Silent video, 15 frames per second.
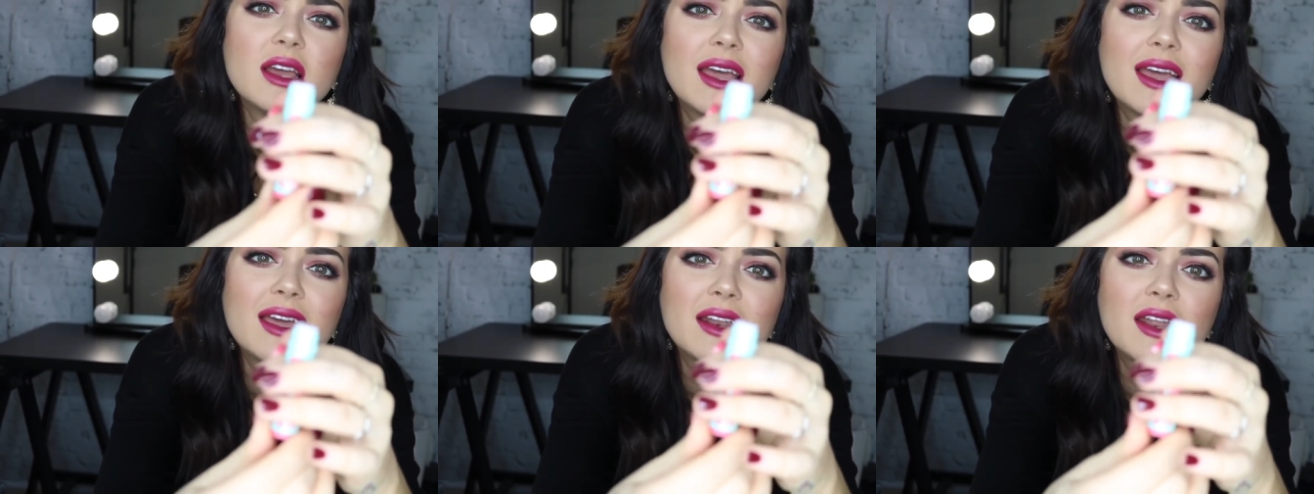
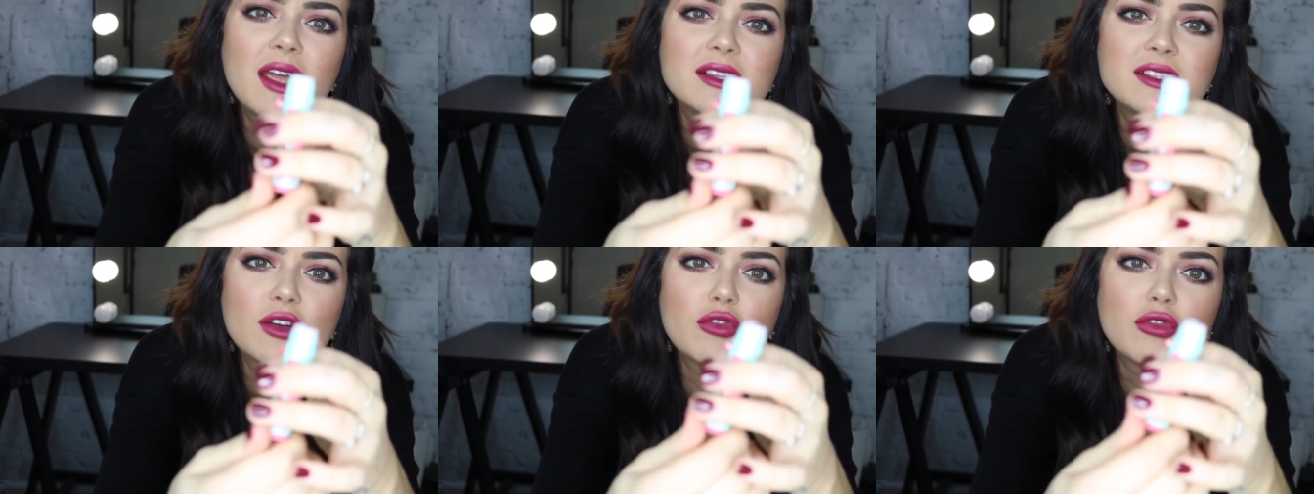and
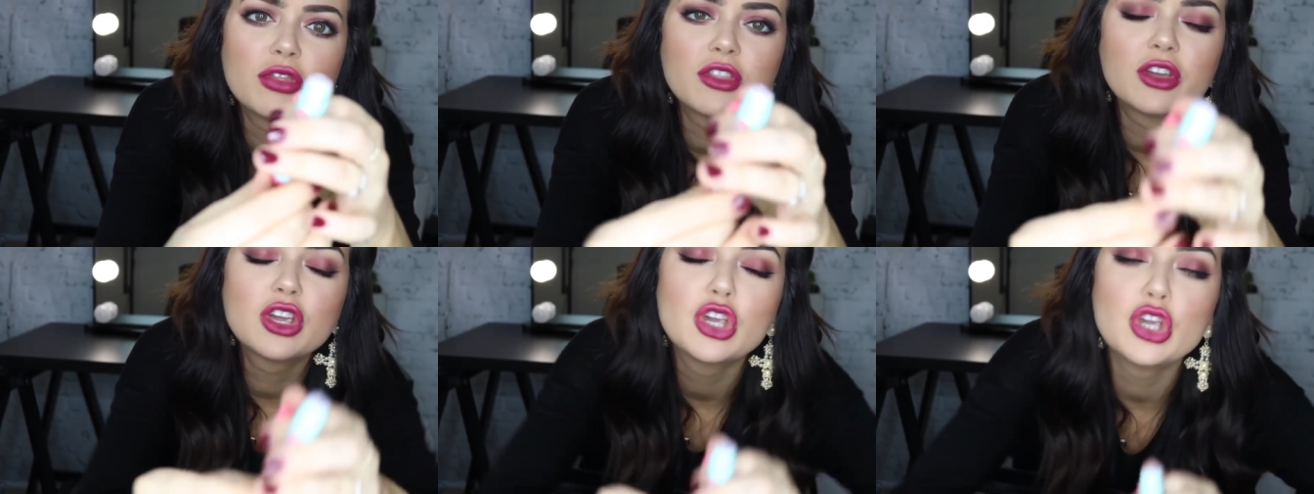it's
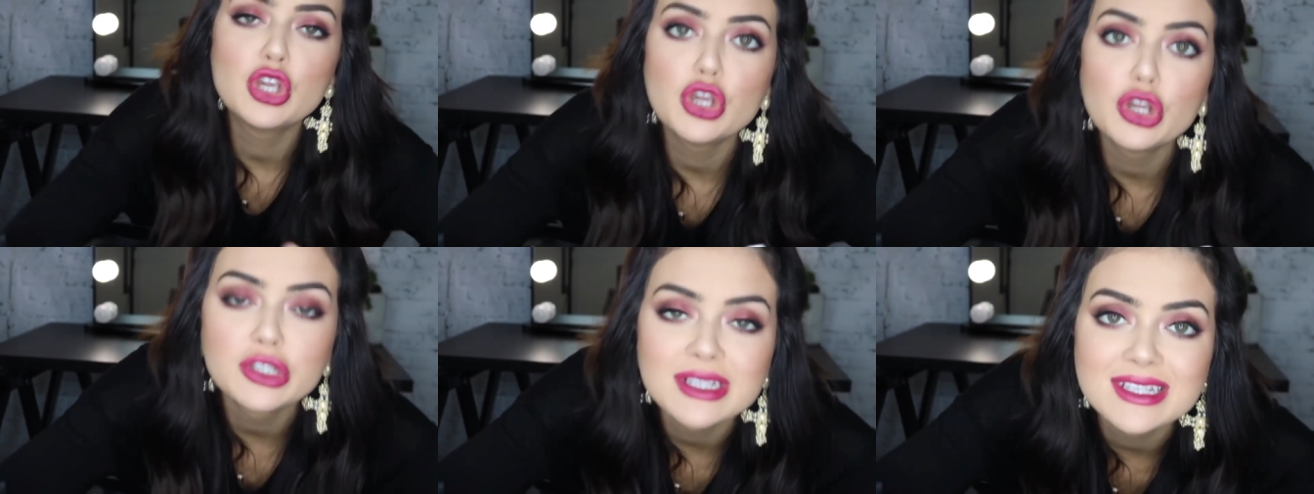the
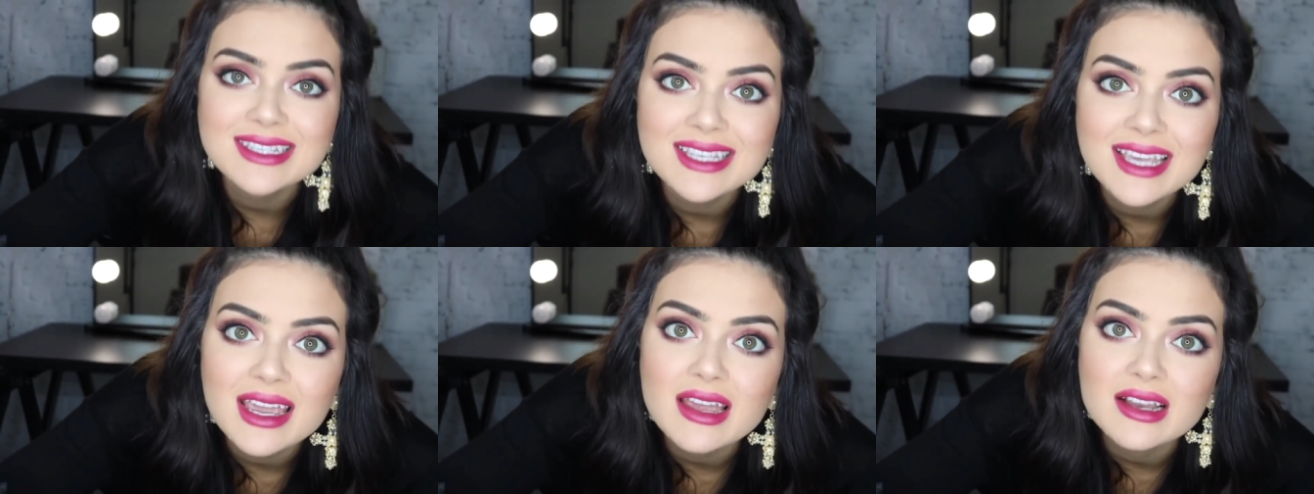cutest
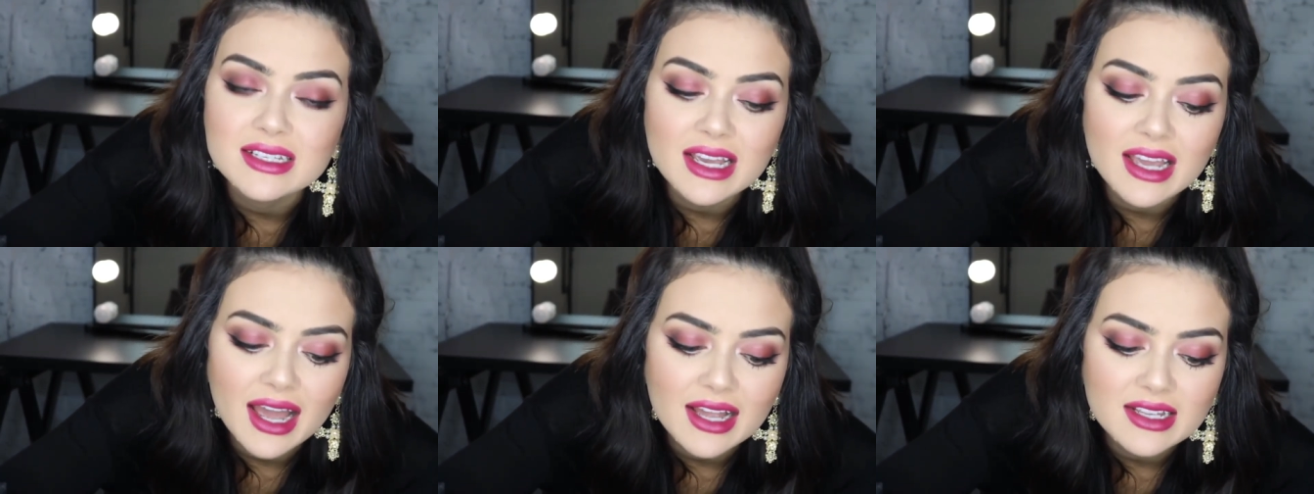tint.
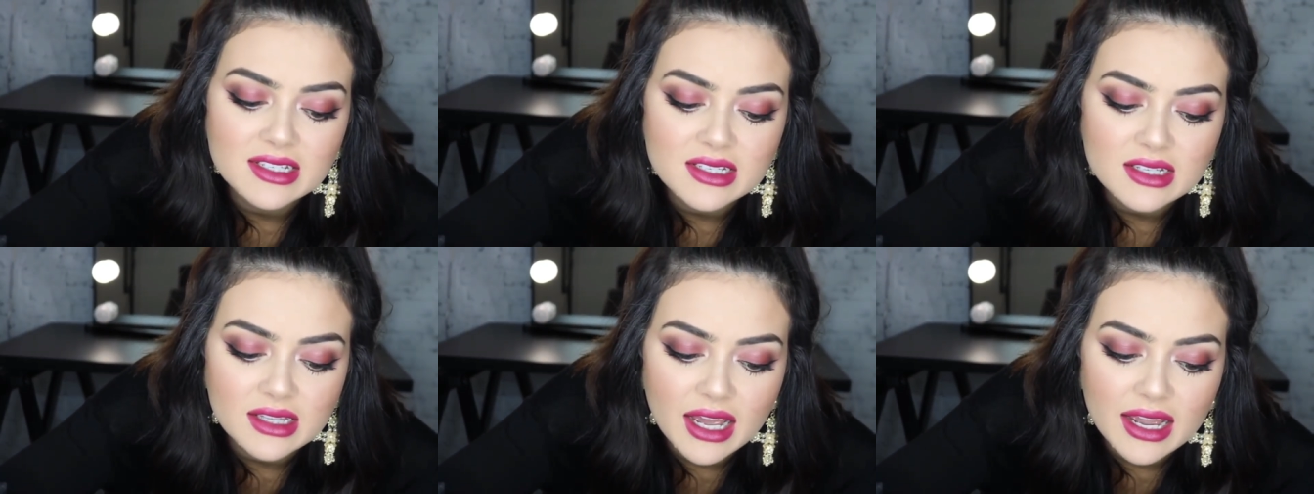It
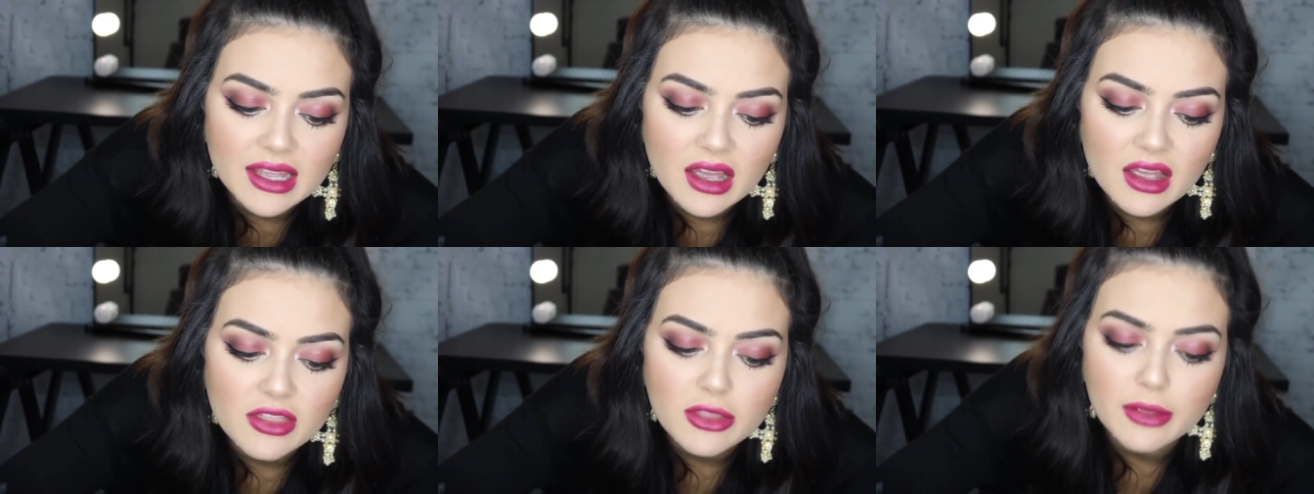has
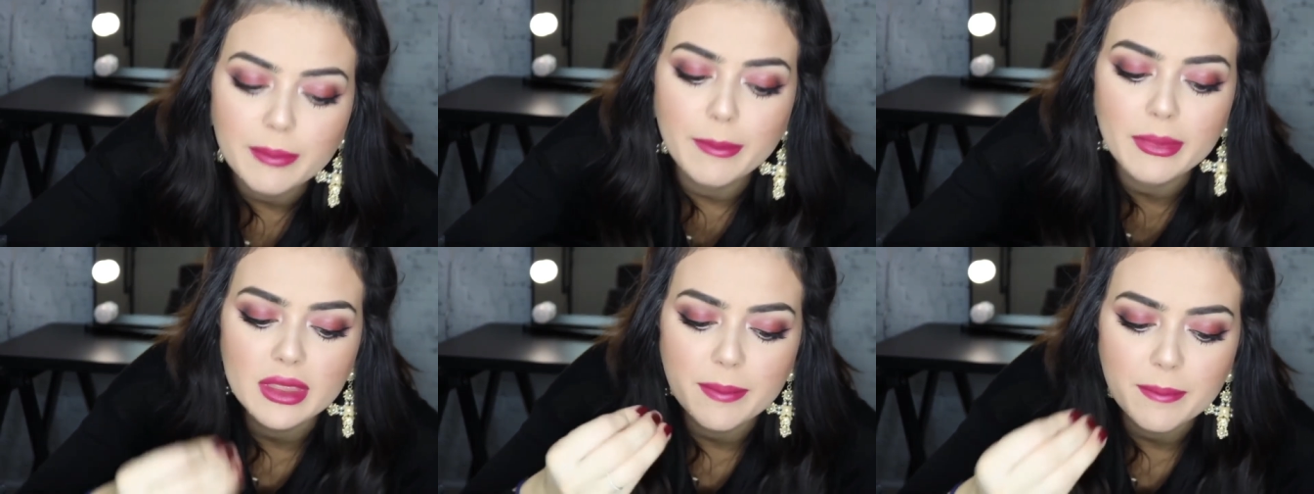like the,
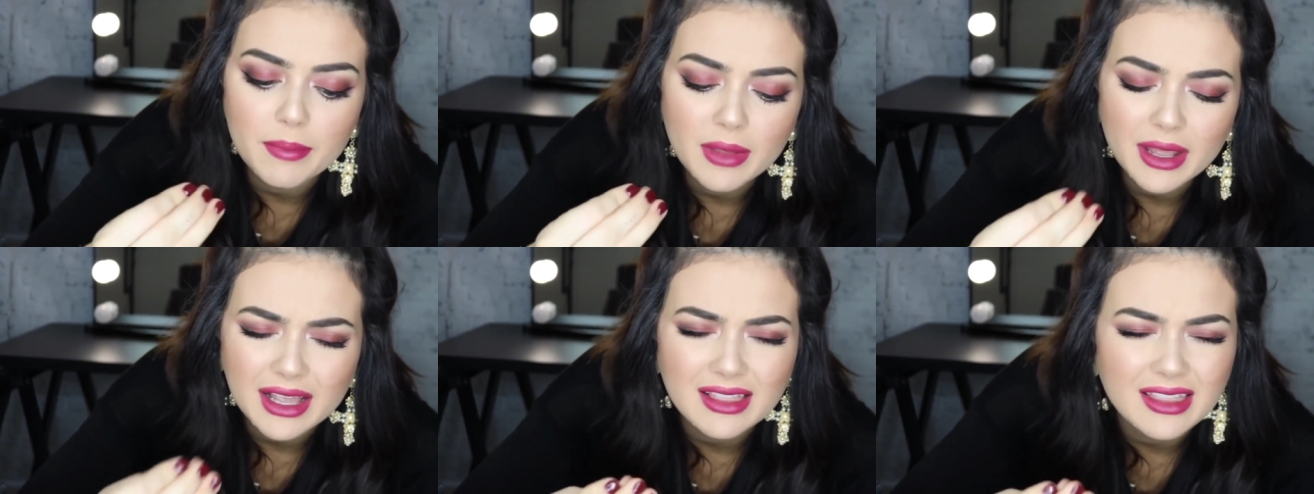the
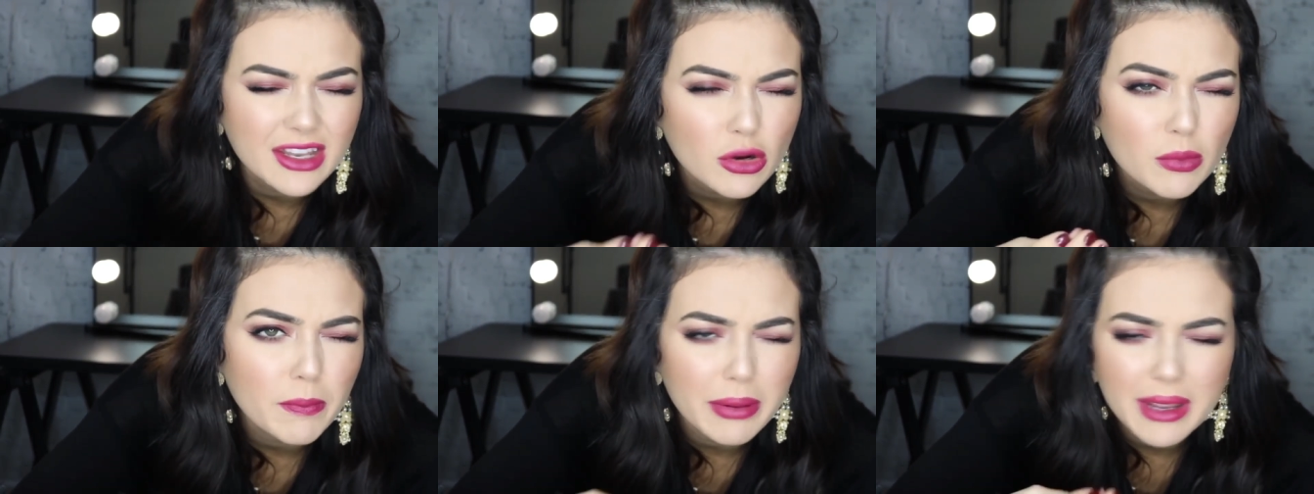like a
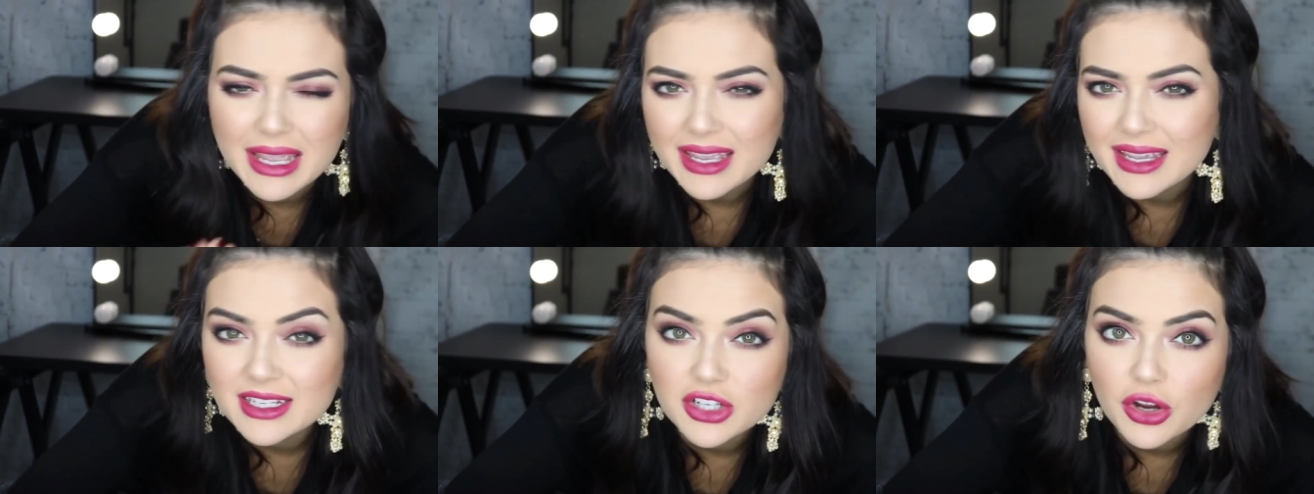little
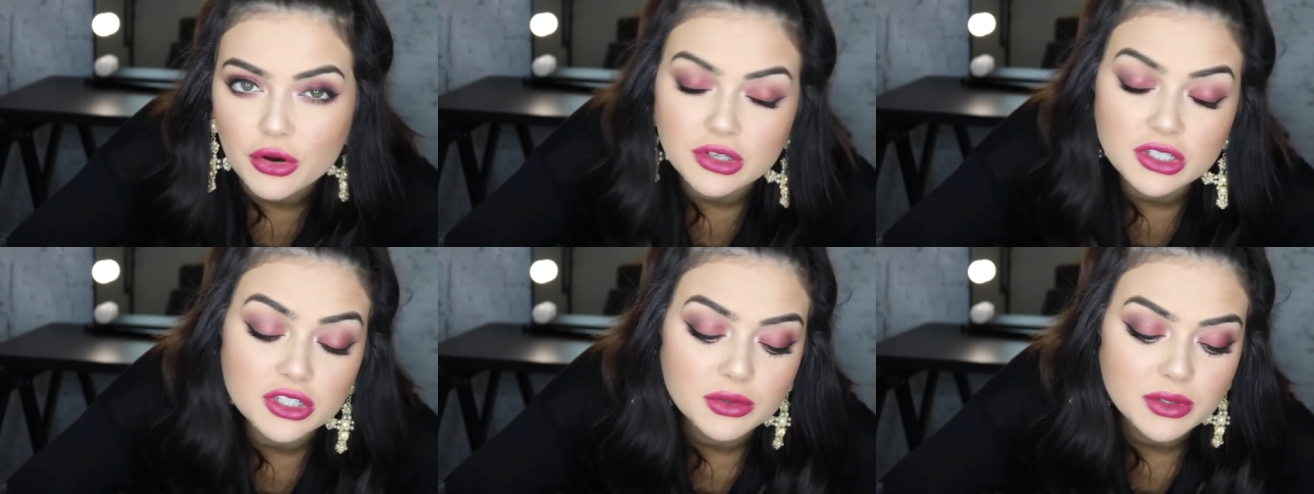pinky
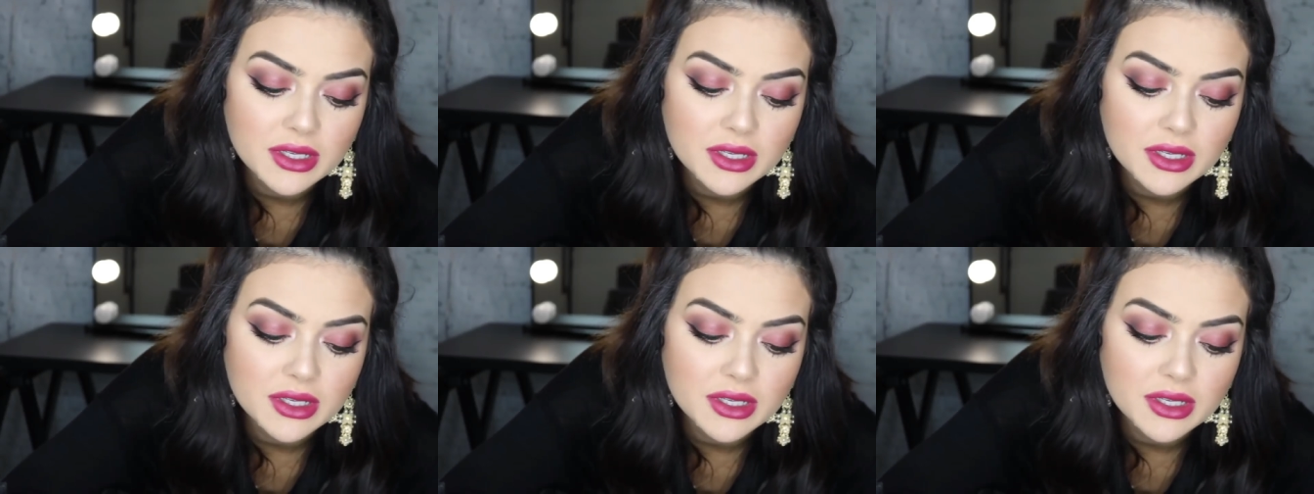tone to